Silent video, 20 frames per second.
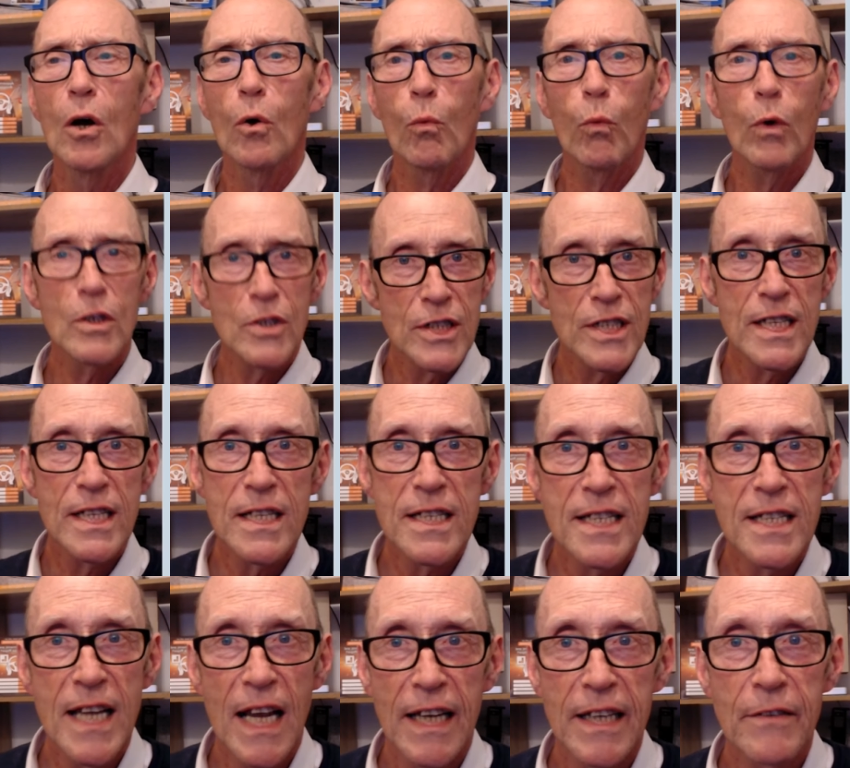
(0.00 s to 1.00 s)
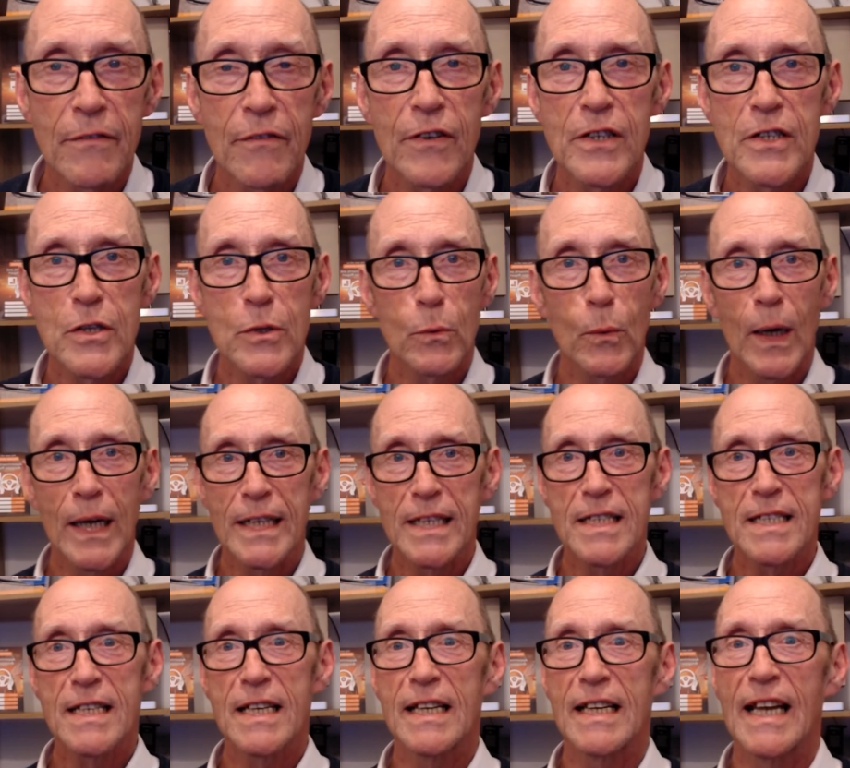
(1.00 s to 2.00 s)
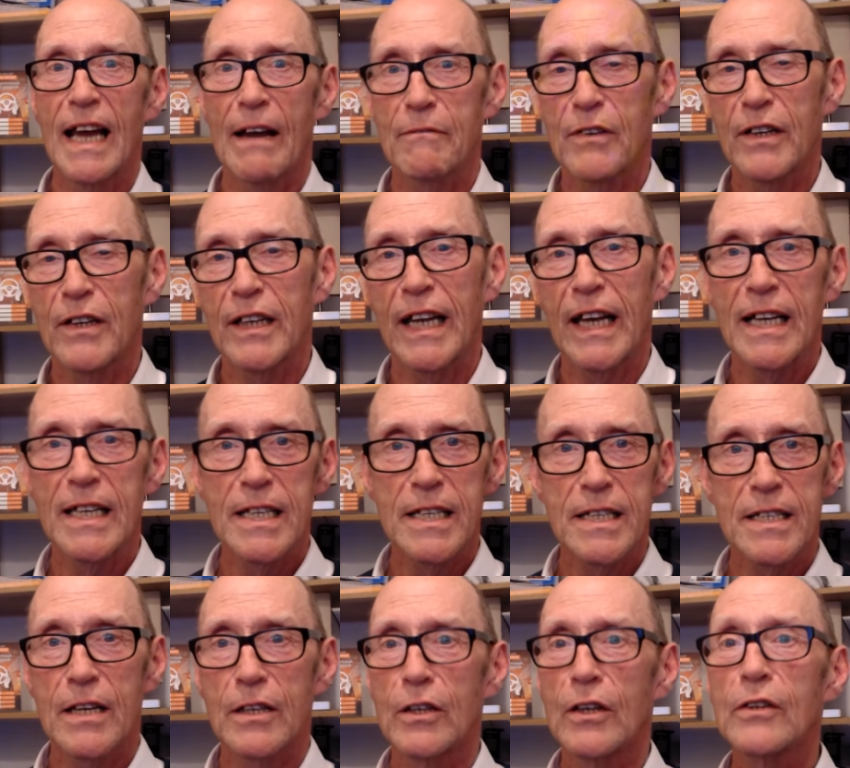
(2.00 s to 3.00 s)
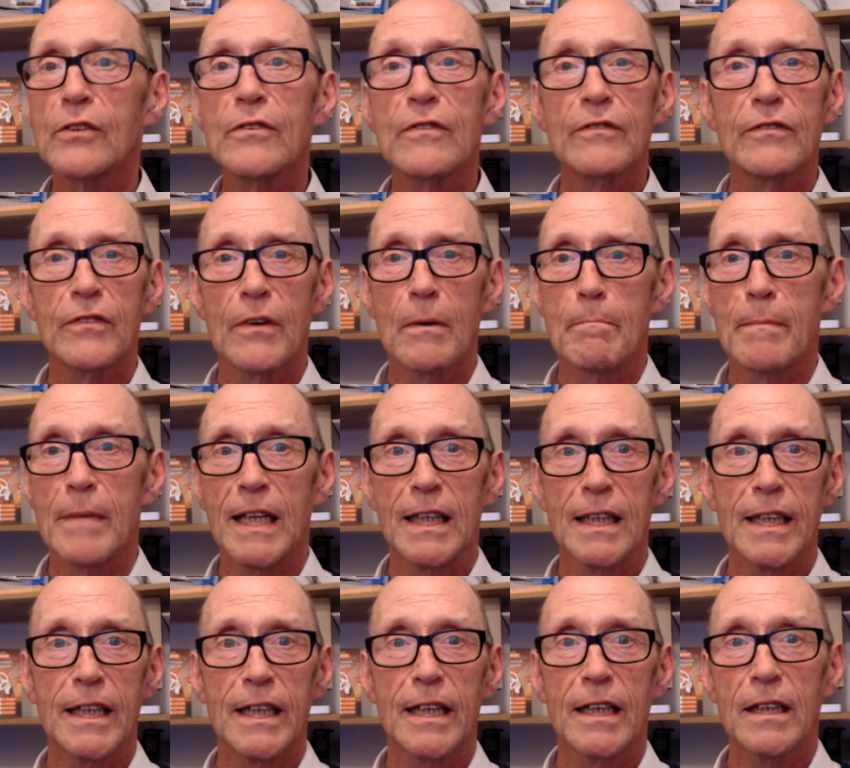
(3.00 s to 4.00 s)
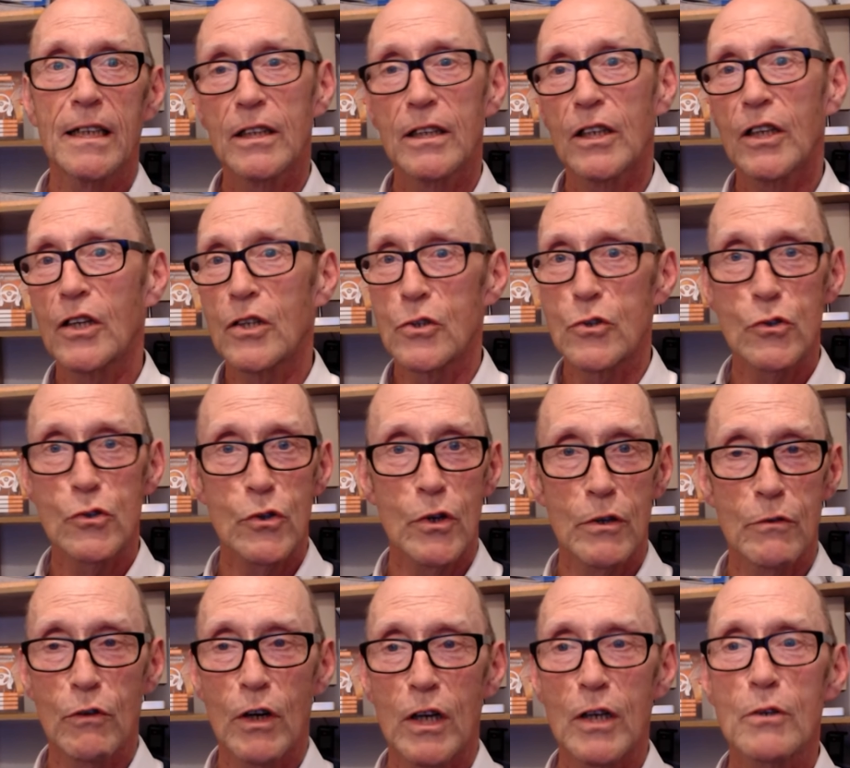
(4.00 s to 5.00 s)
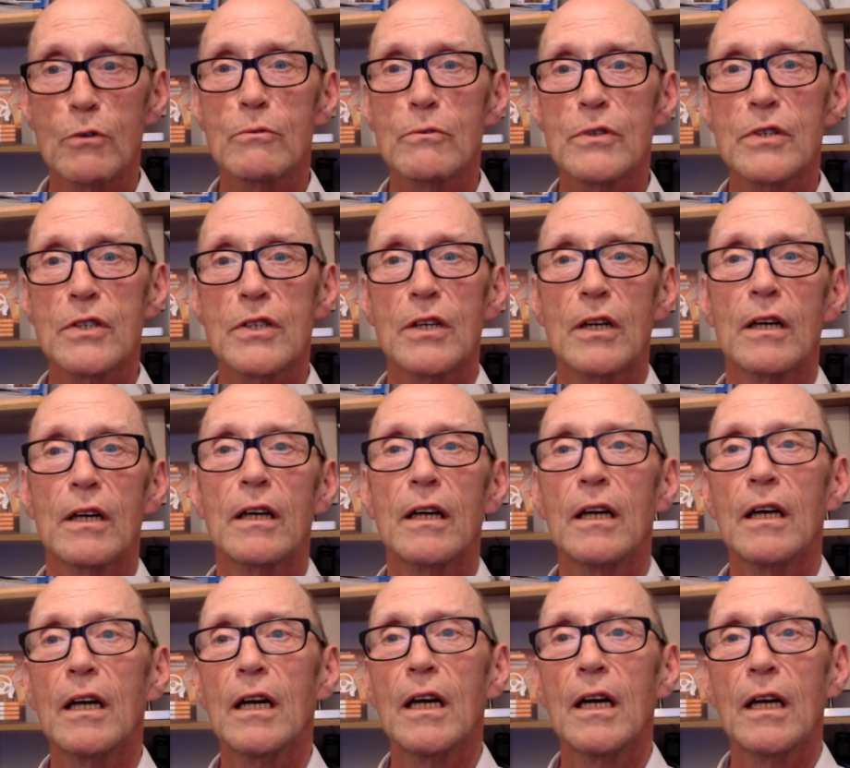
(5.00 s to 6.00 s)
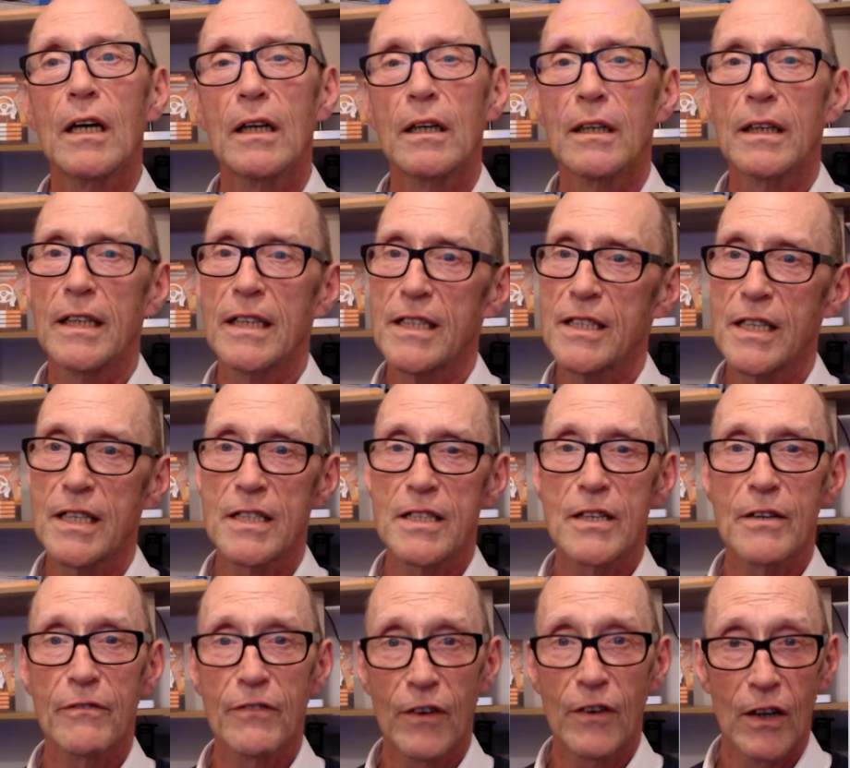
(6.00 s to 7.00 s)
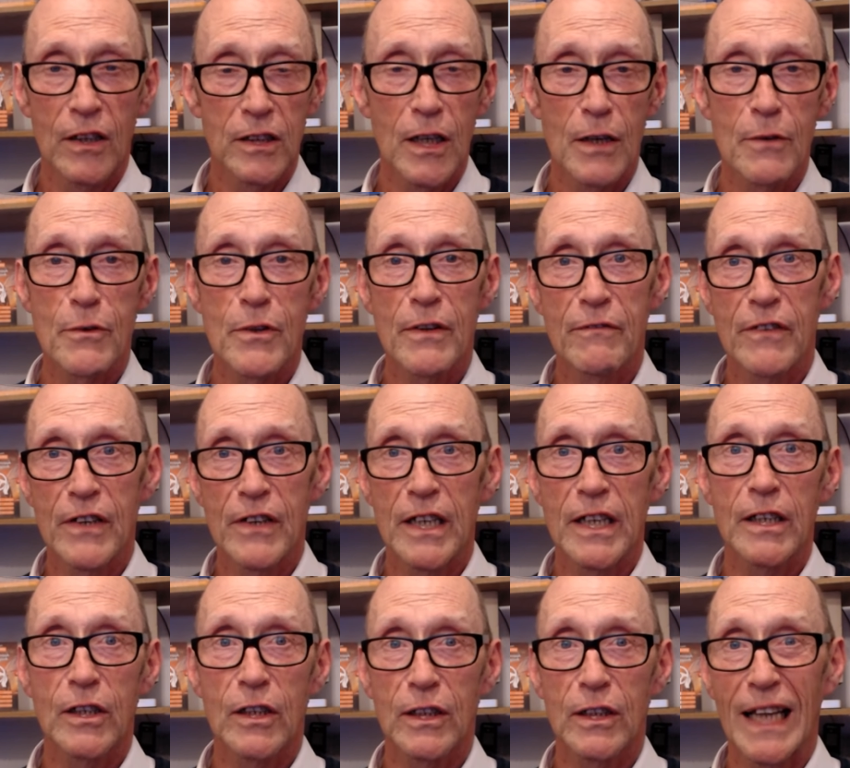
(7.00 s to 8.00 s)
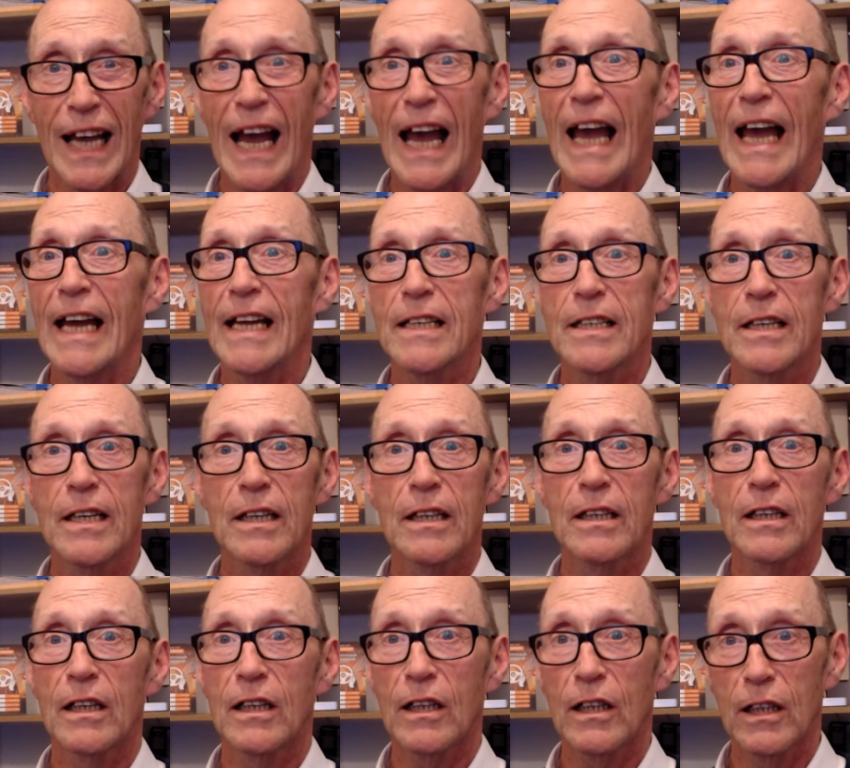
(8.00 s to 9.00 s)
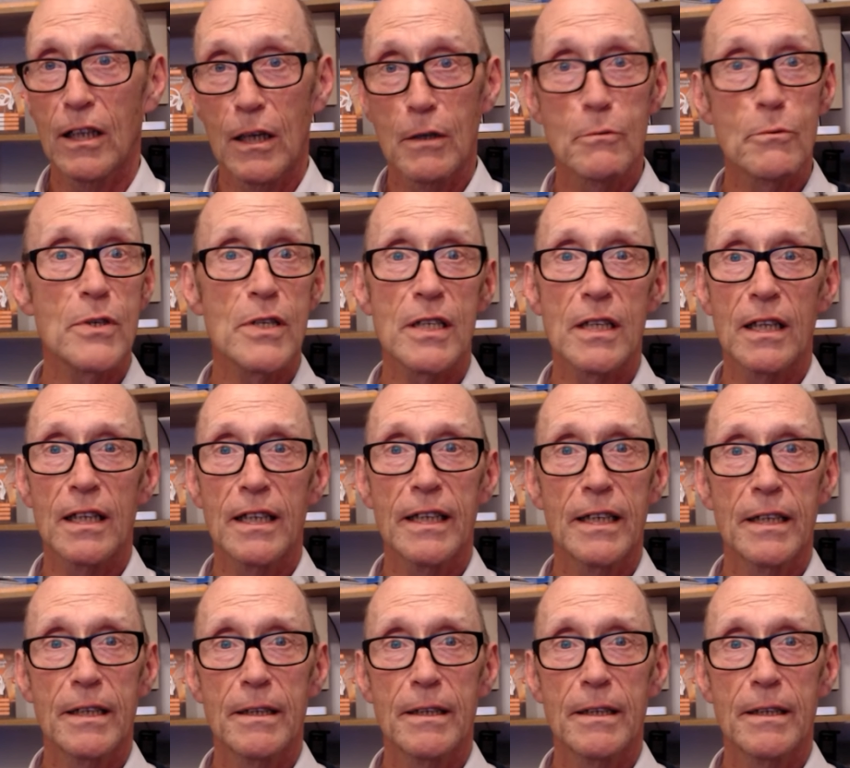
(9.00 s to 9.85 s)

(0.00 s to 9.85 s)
What's the safest way to navigate an unfamiliar country roads? Is it to follow the vehicle ahead closely?